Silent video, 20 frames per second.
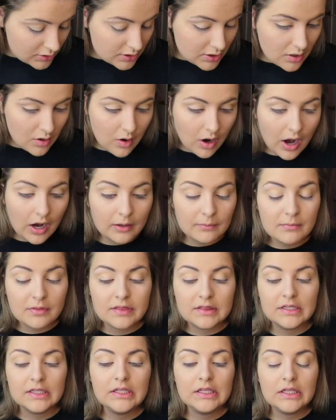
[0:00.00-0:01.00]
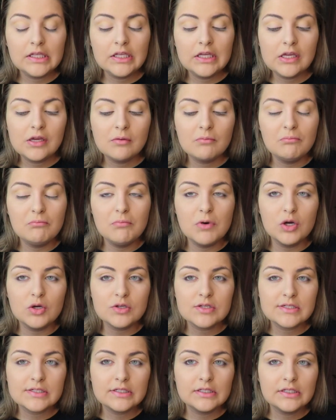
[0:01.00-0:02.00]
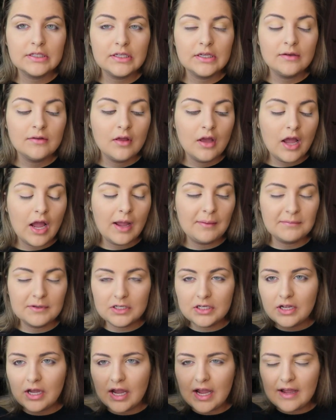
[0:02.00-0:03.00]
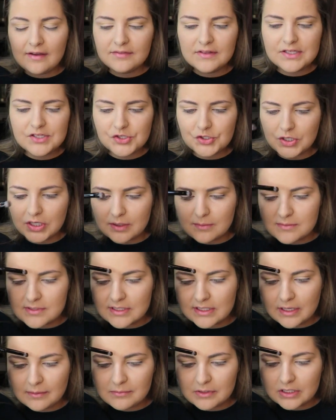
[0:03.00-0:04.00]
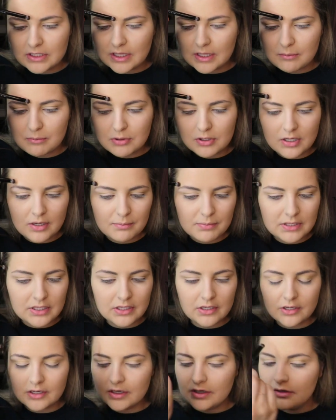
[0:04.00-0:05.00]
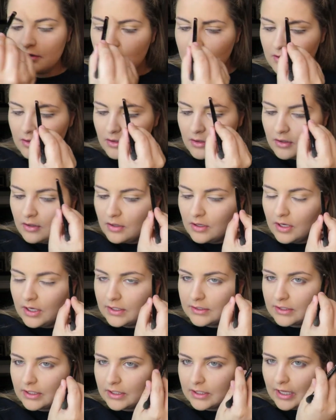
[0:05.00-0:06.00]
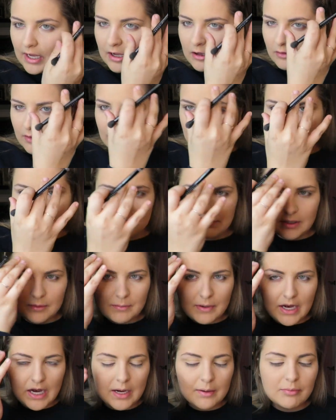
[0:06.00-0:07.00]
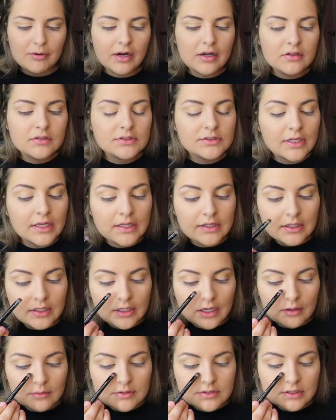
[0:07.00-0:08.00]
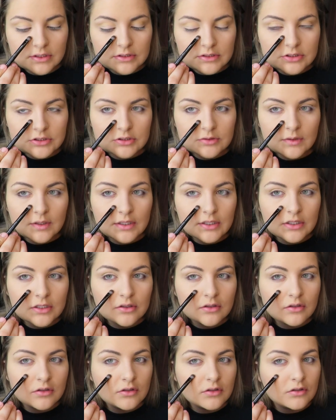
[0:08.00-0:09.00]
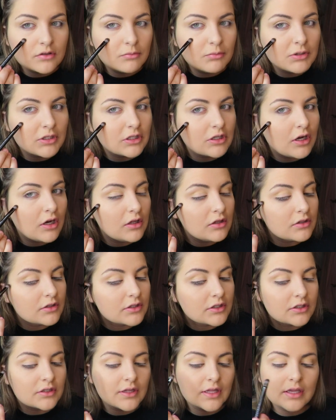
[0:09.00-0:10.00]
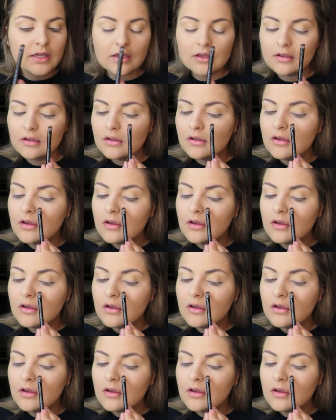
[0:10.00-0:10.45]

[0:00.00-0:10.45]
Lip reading: So I'm thinking mostly I have these gems that I'm gonna like put up here and like outline like my eyebrows, and then I was gonna do like a little bit of color like